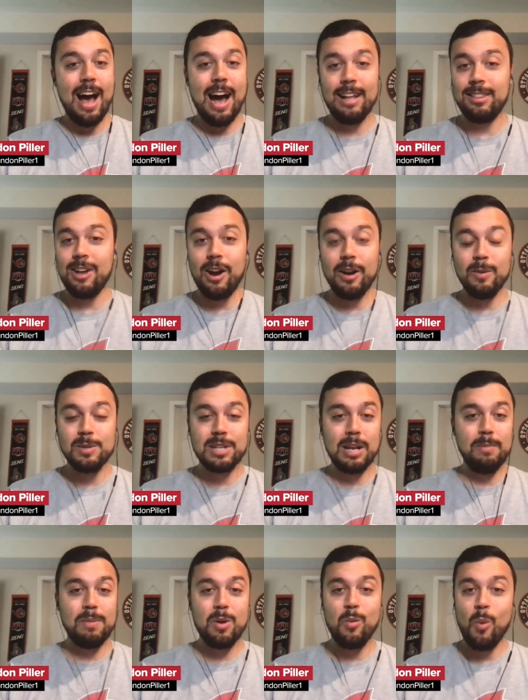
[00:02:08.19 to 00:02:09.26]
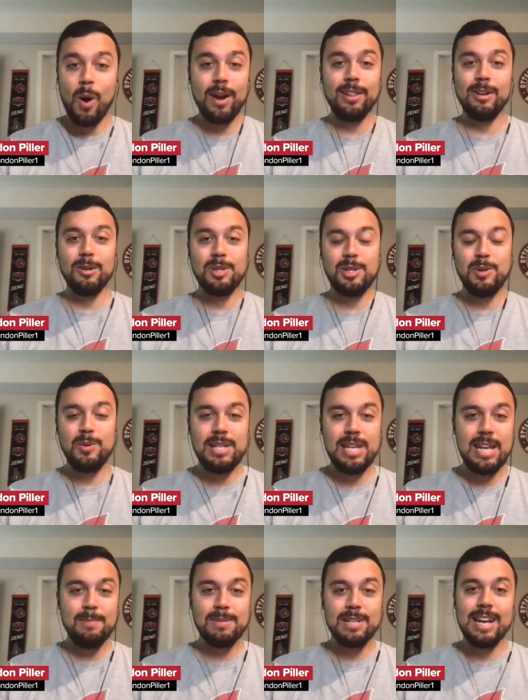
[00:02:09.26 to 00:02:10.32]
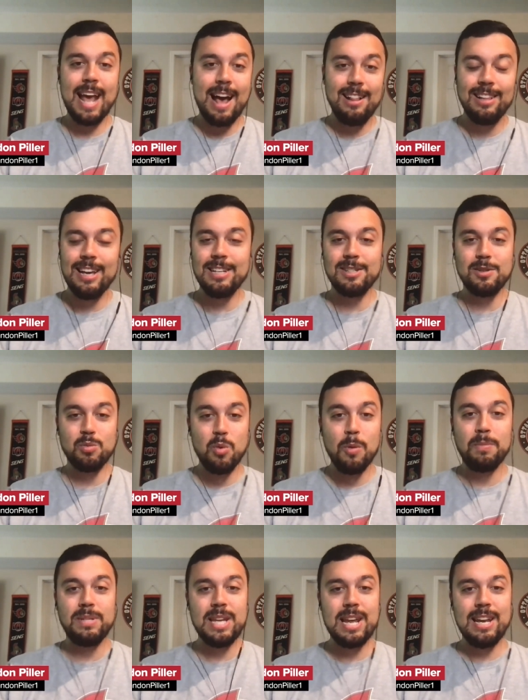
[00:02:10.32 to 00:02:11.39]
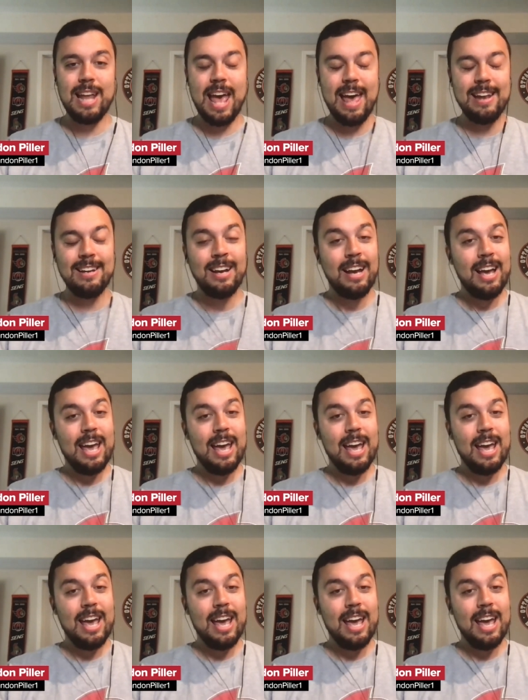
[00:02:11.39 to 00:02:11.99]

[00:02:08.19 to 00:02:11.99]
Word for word: I thought it was going to be one of those two teams, and L A swooped in, and